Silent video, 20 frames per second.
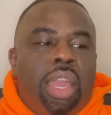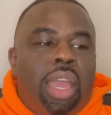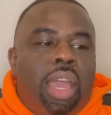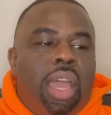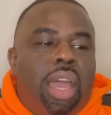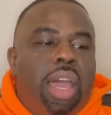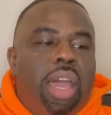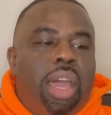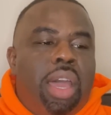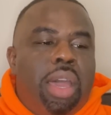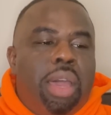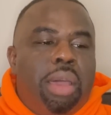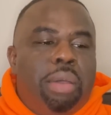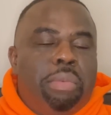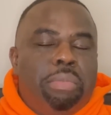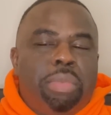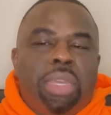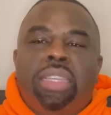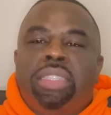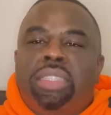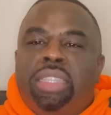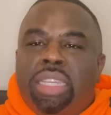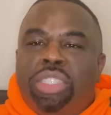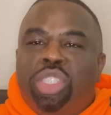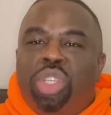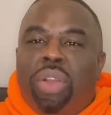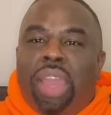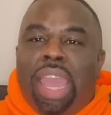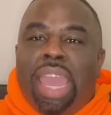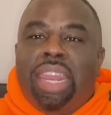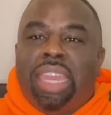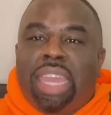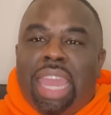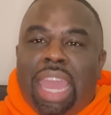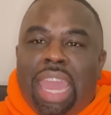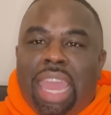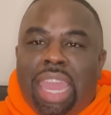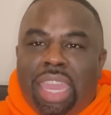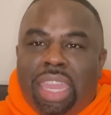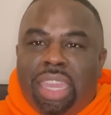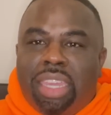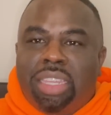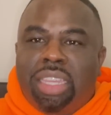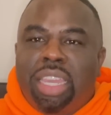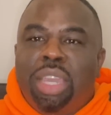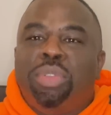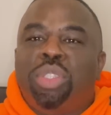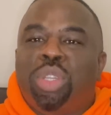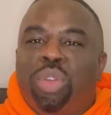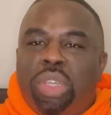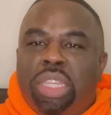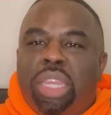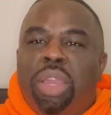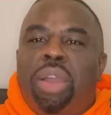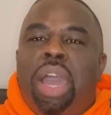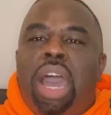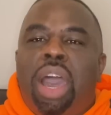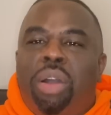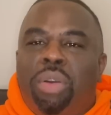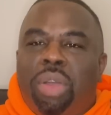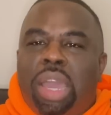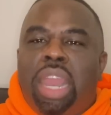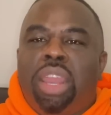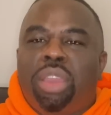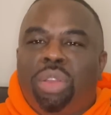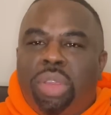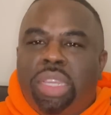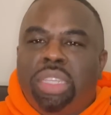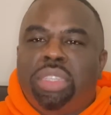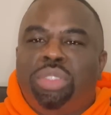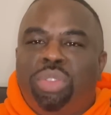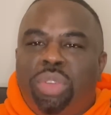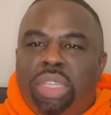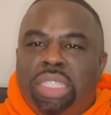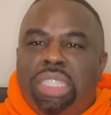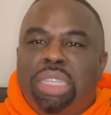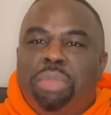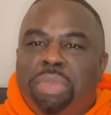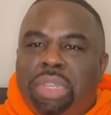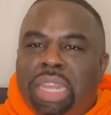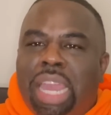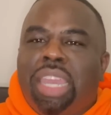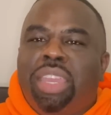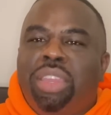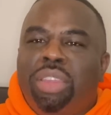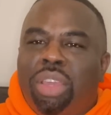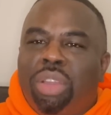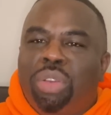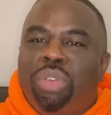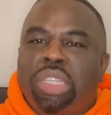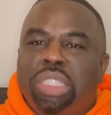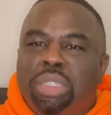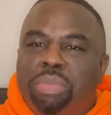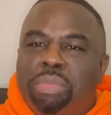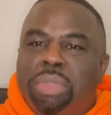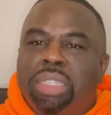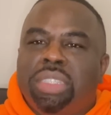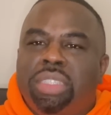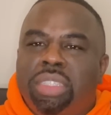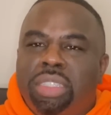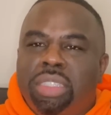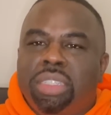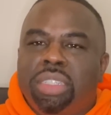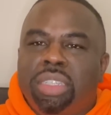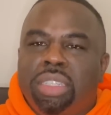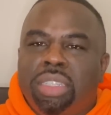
Because Joy had a cane. They were all kind of dressed up in, like, you know, Christmas